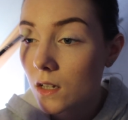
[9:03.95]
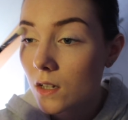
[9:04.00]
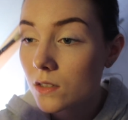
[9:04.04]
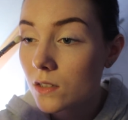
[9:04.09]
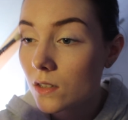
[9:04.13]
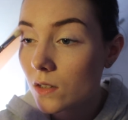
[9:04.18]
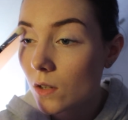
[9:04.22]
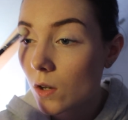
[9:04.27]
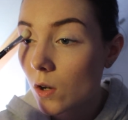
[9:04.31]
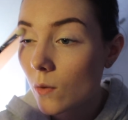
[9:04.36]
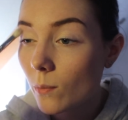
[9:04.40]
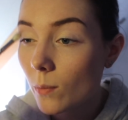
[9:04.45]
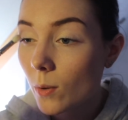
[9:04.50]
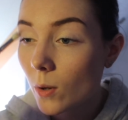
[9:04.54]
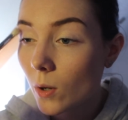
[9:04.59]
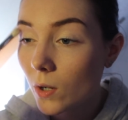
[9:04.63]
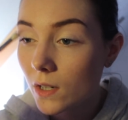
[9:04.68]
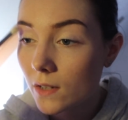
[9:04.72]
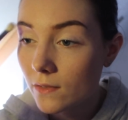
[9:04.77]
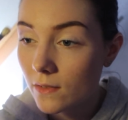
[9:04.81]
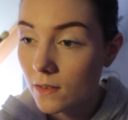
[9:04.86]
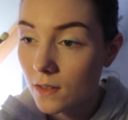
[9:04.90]
So the whole
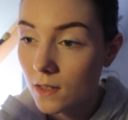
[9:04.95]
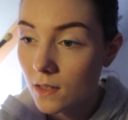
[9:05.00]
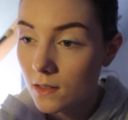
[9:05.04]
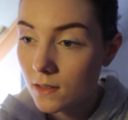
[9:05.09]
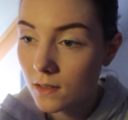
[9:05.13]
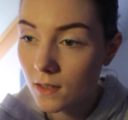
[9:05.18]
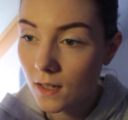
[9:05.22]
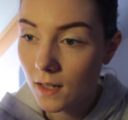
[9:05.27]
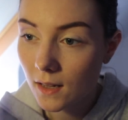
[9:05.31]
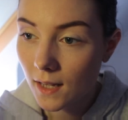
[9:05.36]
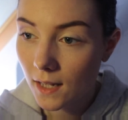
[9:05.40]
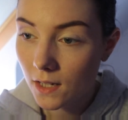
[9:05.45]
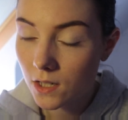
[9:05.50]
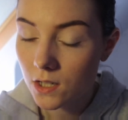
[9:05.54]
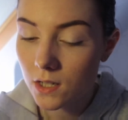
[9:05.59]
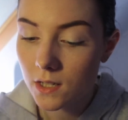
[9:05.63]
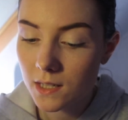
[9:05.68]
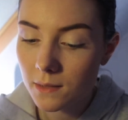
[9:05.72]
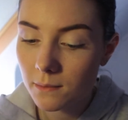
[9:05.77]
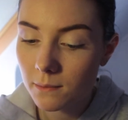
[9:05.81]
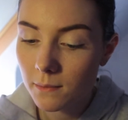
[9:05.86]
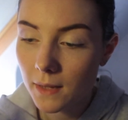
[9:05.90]
point of this
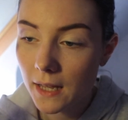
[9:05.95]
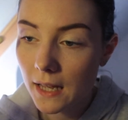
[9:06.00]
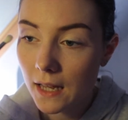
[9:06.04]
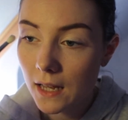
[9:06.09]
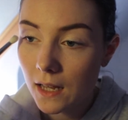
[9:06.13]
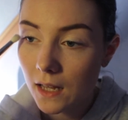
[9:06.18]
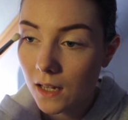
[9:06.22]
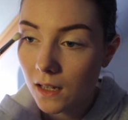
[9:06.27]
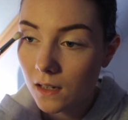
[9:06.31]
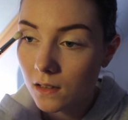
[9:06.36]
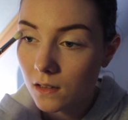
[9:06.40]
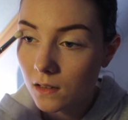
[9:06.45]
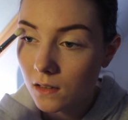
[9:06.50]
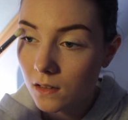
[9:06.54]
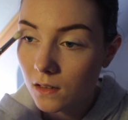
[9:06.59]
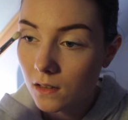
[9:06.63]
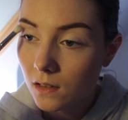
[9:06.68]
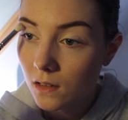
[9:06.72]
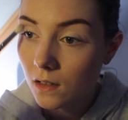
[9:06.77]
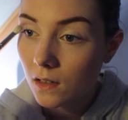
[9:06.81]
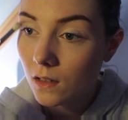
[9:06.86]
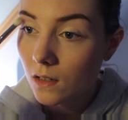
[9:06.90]
collection to me
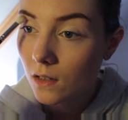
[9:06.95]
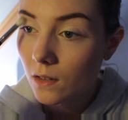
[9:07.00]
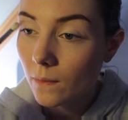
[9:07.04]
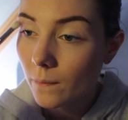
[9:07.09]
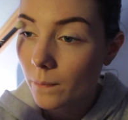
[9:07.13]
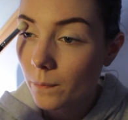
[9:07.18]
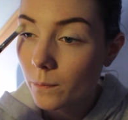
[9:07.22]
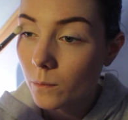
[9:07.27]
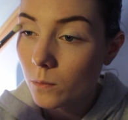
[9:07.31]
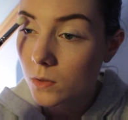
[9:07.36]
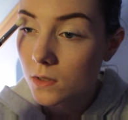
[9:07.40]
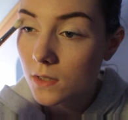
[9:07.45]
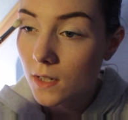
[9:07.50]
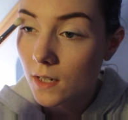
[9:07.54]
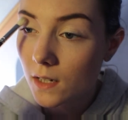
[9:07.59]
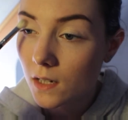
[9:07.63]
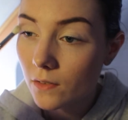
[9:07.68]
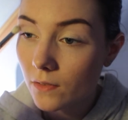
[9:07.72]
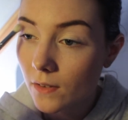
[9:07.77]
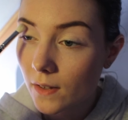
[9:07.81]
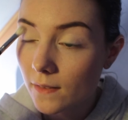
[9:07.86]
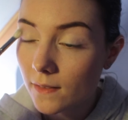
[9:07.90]
was
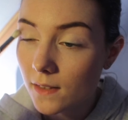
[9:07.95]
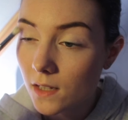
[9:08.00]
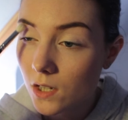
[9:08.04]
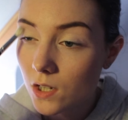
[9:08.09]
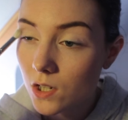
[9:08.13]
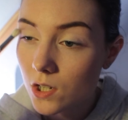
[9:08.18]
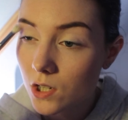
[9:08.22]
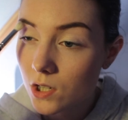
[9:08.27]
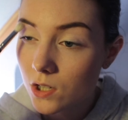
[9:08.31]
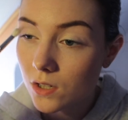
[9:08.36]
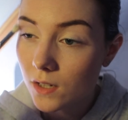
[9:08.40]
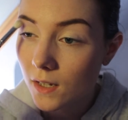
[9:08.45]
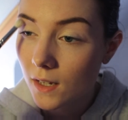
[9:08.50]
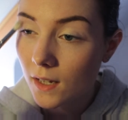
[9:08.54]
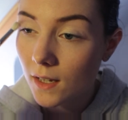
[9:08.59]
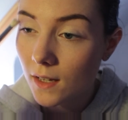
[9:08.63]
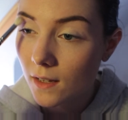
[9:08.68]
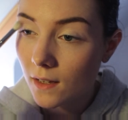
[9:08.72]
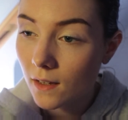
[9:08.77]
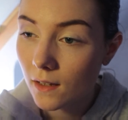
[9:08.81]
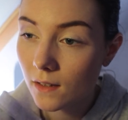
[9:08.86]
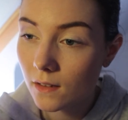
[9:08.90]
kind of like this
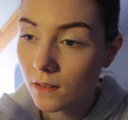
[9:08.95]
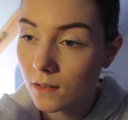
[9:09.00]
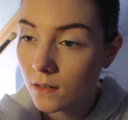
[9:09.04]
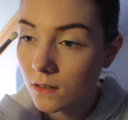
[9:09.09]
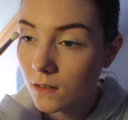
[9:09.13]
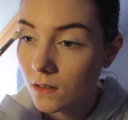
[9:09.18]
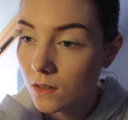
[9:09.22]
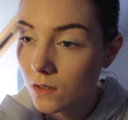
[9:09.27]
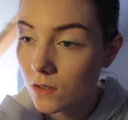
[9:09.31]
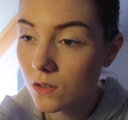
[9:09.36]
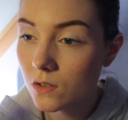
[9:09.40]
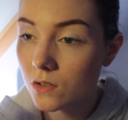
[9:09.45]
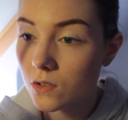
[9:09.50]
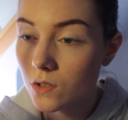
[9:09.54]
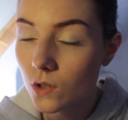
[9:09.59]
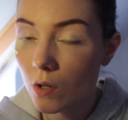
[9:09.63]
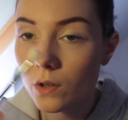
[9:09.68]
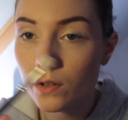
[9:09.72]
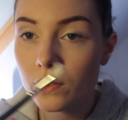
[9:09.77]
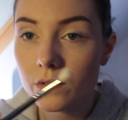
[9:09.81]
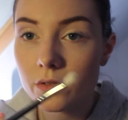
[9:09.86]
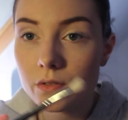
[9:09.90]
sheer,
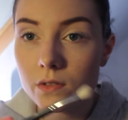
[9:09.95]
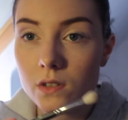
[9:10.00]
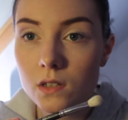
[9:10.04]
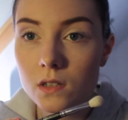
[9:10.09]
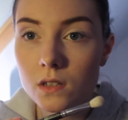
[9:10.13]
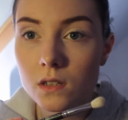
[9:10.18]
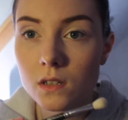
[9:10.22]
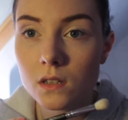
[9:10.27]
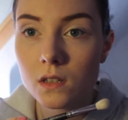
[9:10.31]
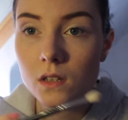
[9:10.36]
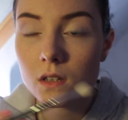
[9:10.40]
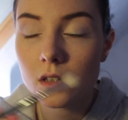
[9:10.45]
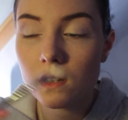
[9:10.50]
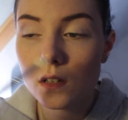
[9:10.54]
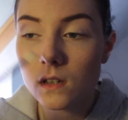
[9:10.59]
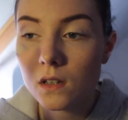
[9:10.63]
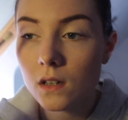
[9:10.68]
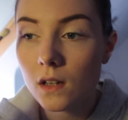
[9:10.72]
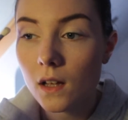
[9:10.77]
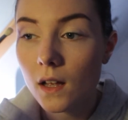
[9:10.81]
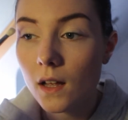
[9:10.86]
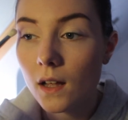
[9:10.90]
soft,
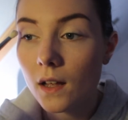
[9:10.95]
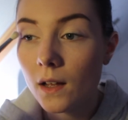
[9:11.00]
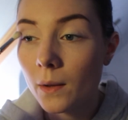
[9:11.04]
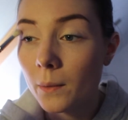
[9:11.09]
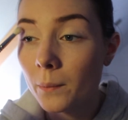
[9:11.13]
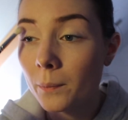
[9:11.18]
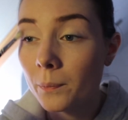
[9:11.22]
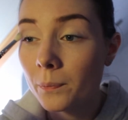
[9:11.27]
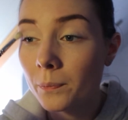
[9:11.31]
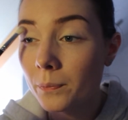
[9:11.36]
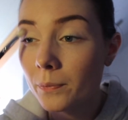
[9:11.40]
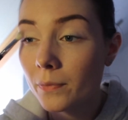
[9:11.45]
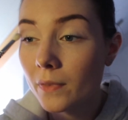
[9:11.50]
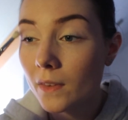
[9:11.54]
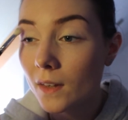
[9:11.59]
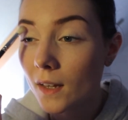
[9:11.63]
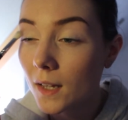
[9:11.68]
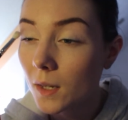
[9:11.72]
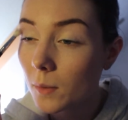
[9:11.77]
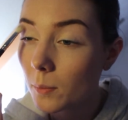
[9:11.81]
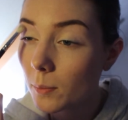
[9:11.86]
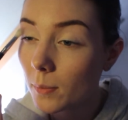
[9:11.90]
um,
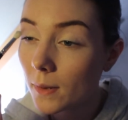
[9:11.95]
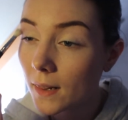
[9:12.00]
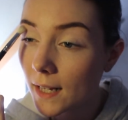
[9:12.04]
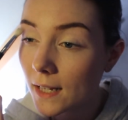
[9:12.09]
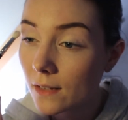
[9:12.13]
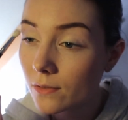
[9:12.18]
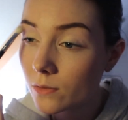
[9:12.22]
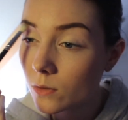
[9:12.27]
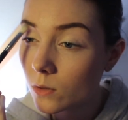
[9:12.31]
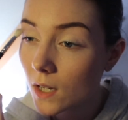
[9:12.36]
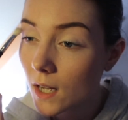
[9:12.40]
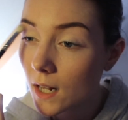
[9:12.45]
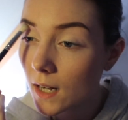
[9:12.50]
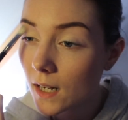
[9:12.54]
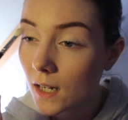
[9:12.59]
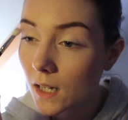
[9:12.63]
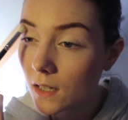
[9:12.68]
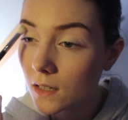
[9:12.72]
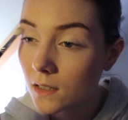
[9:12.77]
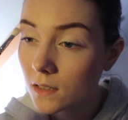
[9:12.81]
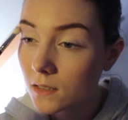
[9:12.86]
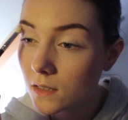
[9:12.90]
like playful
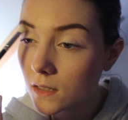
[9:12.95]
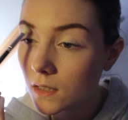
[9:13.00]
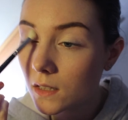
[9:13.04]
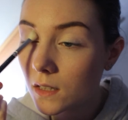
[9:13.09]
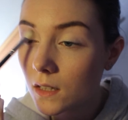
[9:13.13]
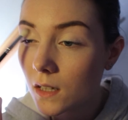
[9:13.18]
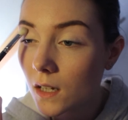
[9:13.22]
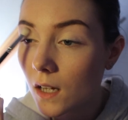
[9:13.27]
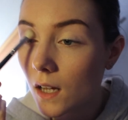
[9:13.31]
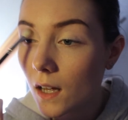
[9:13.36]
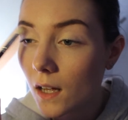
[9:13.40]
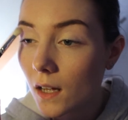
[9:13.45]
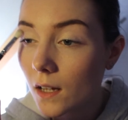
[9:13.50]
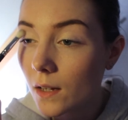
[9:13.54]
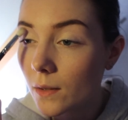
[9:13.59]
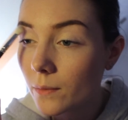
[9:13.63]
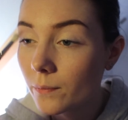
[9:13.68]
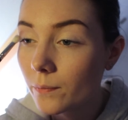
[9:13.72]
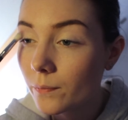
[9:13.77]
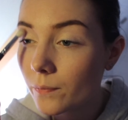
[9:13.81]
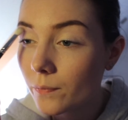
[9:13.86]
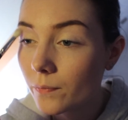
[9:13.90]
colour
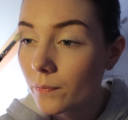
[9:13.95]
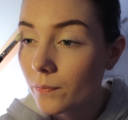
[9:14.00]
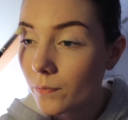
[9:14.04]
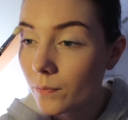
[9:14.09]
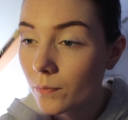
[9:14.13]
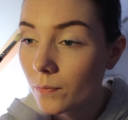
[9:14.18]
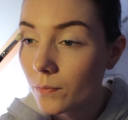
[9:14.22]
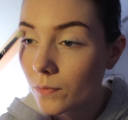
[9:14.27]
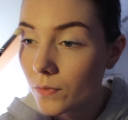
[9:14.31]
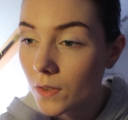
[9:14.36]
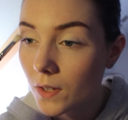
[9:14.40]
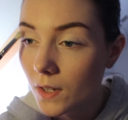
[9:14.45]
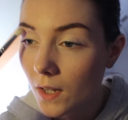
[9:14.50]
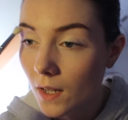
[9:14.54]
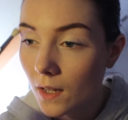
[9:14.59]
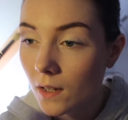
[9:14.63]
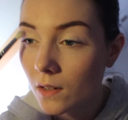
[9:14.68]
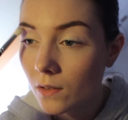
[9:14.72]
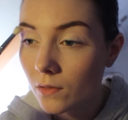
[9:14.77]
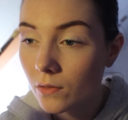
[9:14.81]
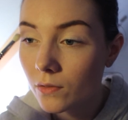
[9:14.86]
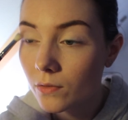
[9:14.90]
um, to
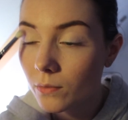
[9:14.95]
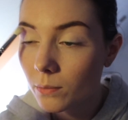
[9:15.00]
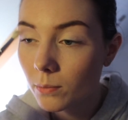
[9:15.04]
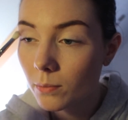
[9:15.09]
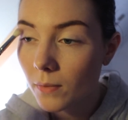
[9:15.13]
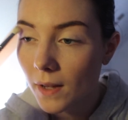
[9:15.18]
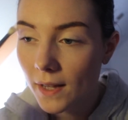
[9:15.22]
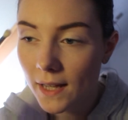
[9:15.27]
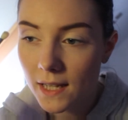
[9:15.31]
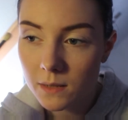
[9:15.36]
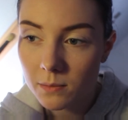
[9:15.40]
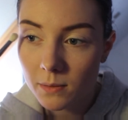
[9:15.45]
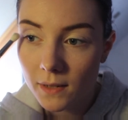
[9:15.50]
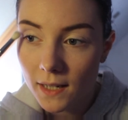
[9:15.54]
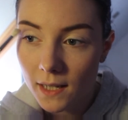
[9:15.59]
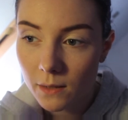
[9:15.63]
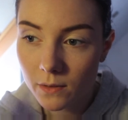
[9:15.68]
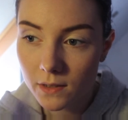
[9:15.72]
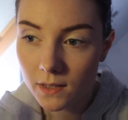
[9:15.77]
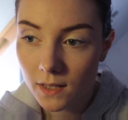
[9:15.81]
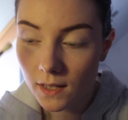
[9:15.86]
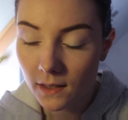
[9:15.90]
kind of, I guess,
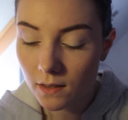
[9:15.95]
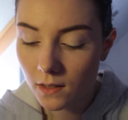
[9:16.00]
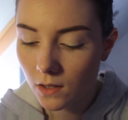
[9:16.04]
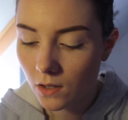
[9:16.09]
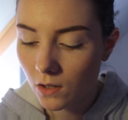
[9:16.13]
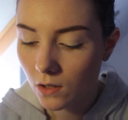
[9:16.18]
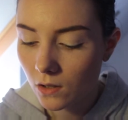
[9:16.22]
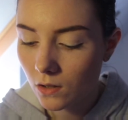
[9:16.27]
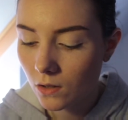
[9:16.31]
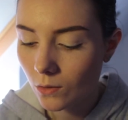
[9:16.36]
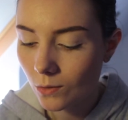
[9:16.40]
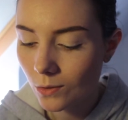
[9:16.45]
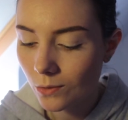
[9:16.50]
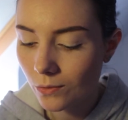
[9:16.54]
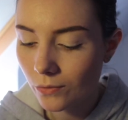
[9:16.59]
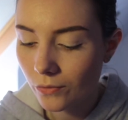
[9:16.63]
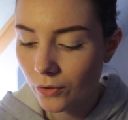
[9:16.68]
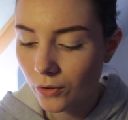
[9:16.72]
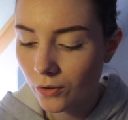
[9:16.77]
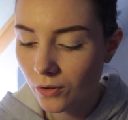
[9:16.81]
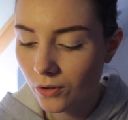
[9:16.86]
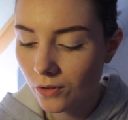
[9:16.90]
play with like the
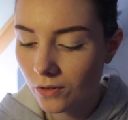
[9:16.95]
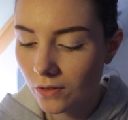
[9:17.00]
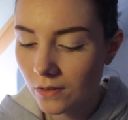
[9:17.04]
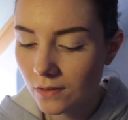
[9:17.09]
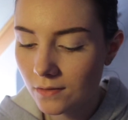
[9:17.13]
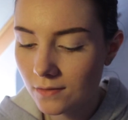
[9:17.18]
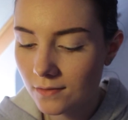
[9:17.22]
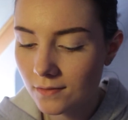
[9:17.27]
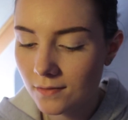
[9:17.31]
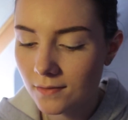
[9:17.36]
youthful